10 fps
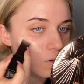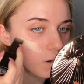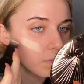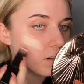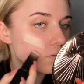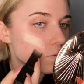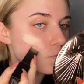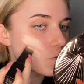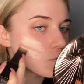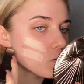I mean, it
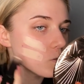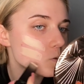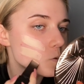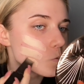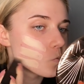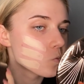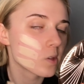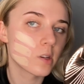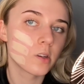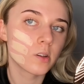feels
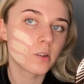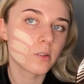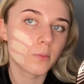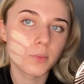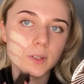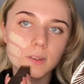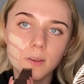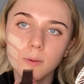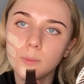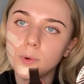pretty
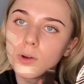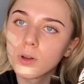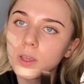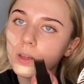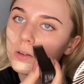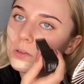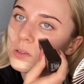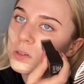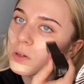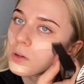
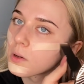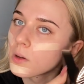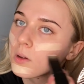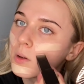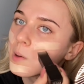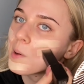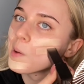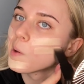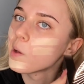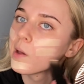emollient.
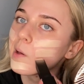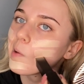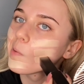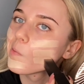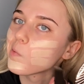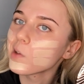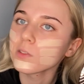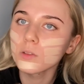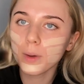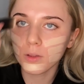It
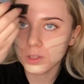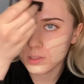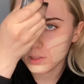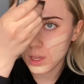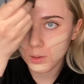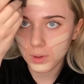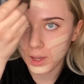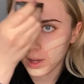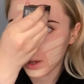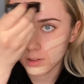feels about the same
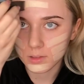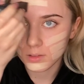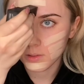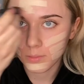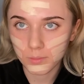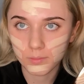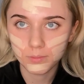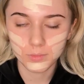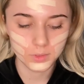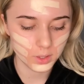as
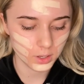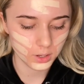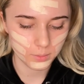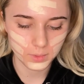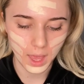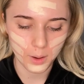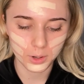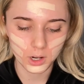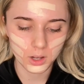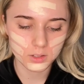the
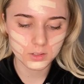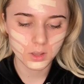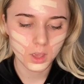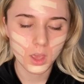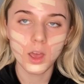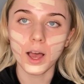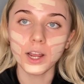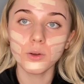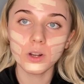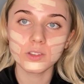hourglass. I
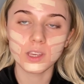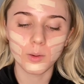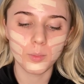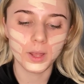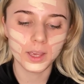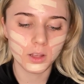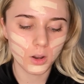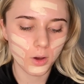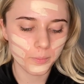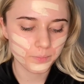know it looks like I'm applying a
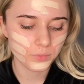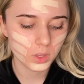lot